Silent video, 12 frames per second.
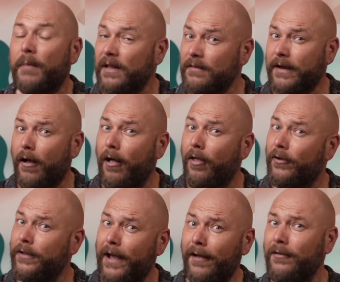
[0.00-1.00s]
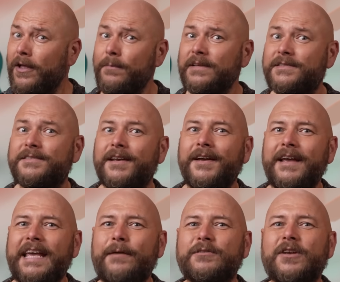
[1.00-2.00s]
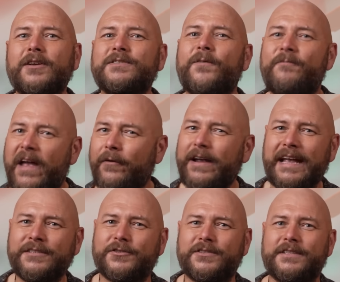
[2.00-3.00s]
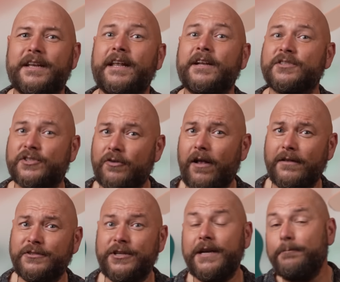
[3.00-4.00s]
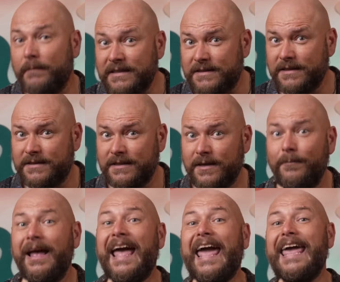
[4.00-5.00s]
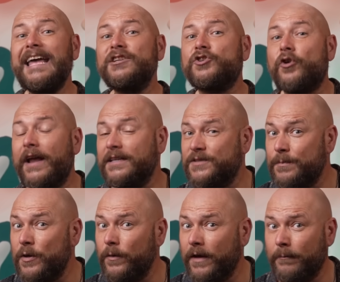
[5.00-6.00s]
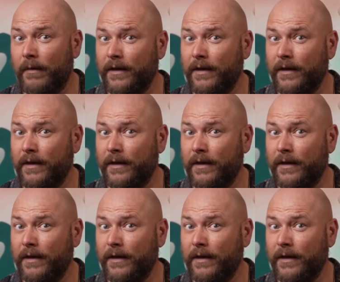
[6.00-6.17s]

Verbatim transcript: But like all good alchemists, he was also very interested in astrology, mysticism, and transmuting